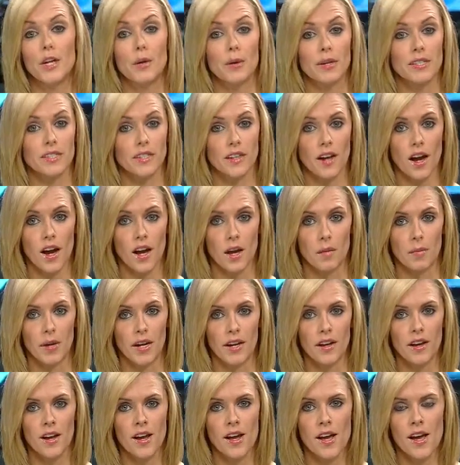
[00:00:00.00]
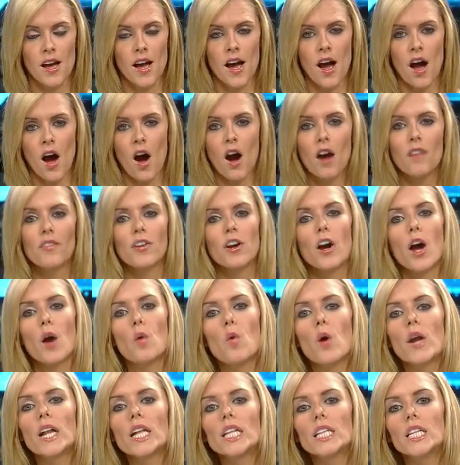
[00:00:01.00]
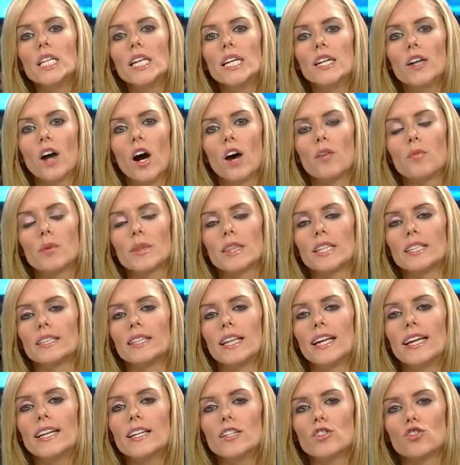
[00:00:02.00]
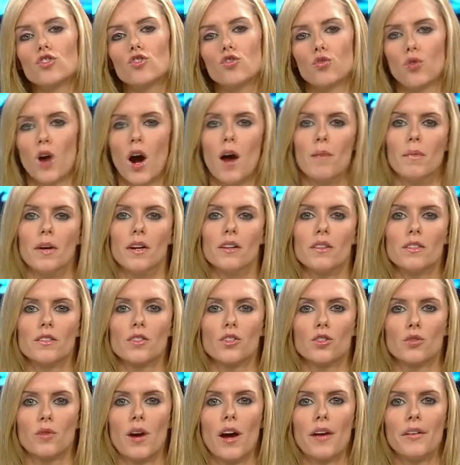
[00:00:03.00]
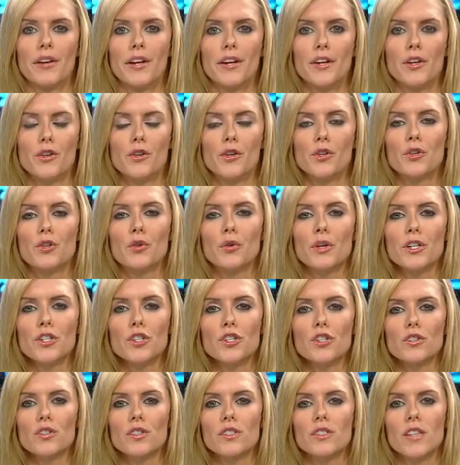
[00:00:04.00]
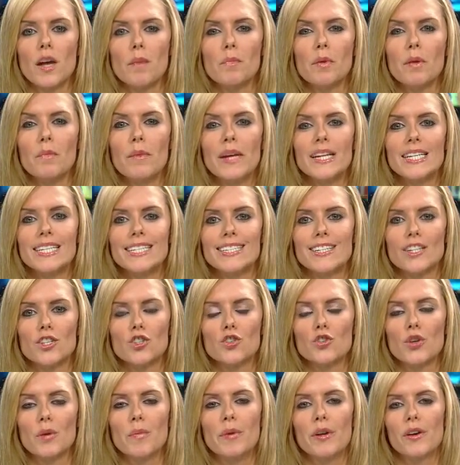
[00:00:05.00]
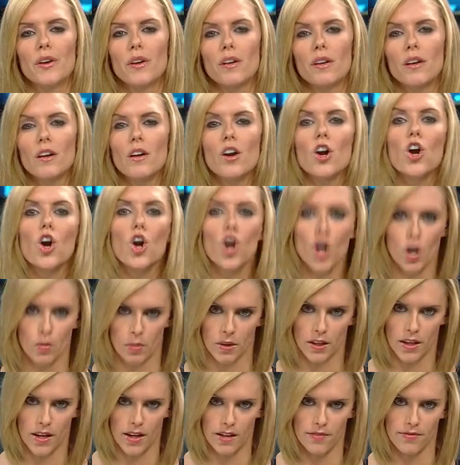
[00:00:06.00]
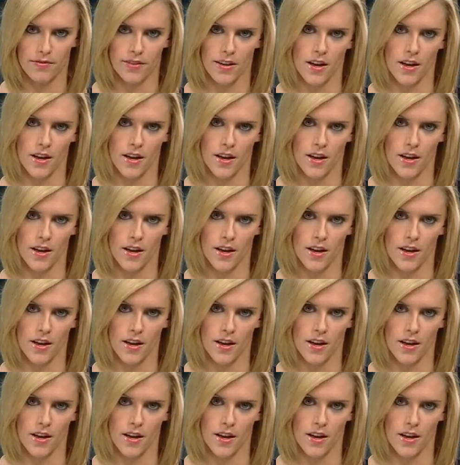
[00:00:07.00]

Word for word: U.S. economy. However, I want to lead off with the latest drama surrounding nutritional supplement distributor Herbalife.